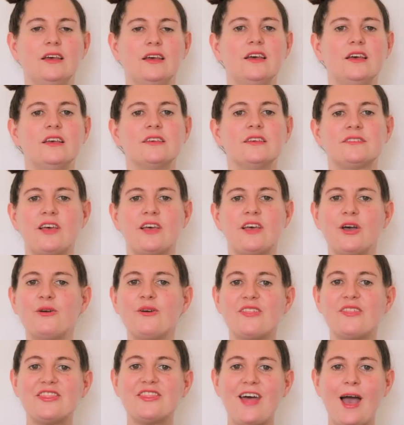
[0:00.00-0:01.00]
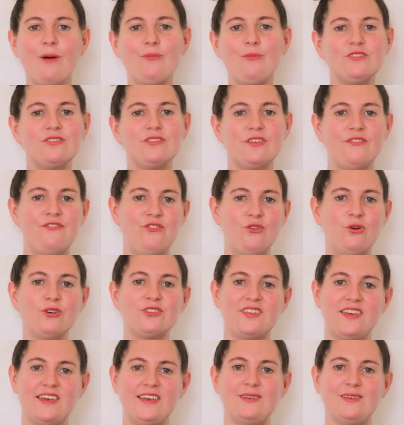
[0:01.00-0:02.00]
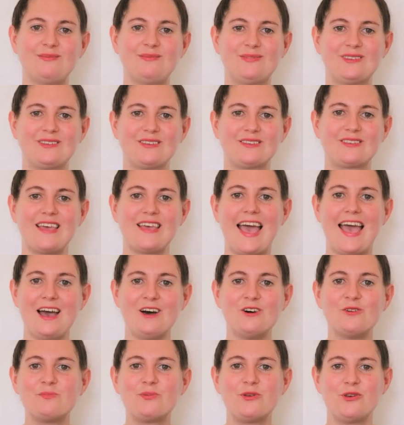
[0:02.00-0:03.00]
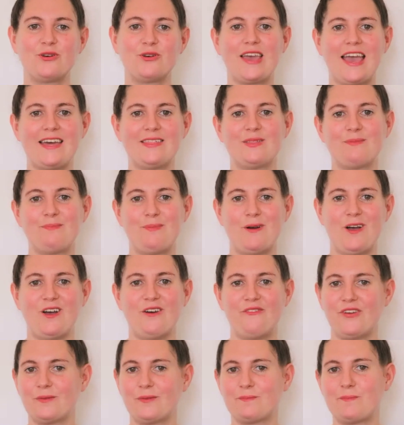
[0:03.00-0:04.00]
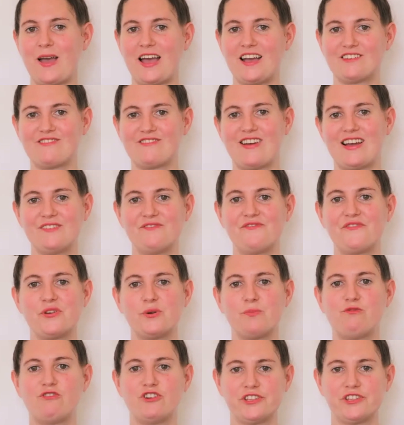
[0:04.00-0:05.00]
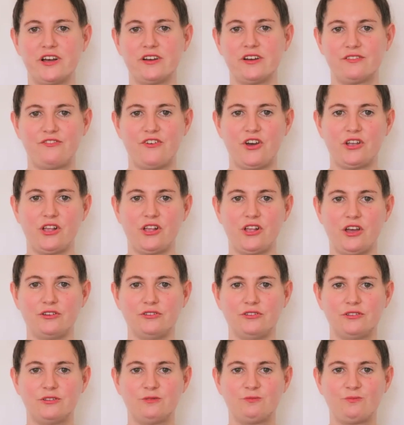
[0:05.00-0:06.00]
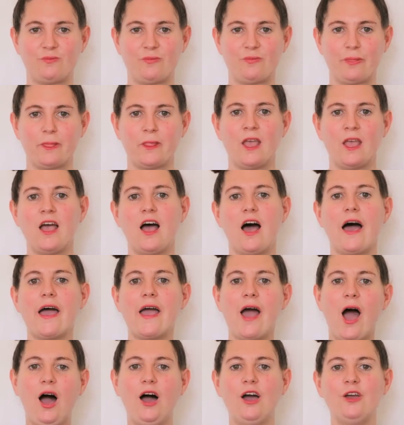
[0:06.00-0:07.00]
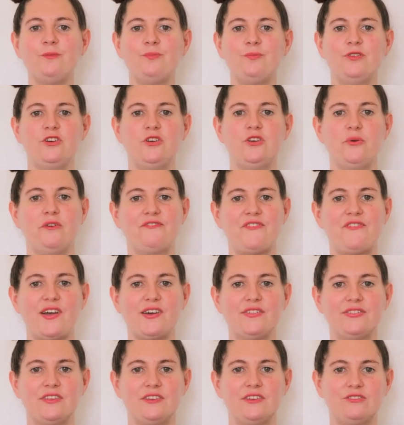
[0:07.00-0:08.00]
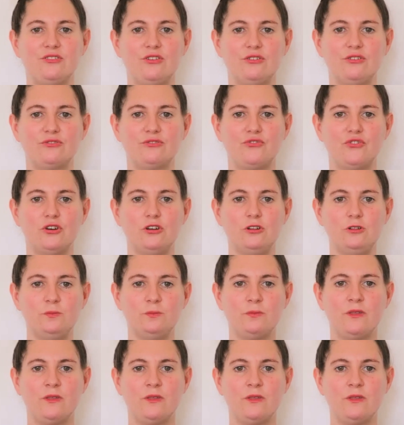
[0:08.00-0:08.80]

So that was the 4 tips to help you get the perfect background for your product photos. I hope that you have found this useful.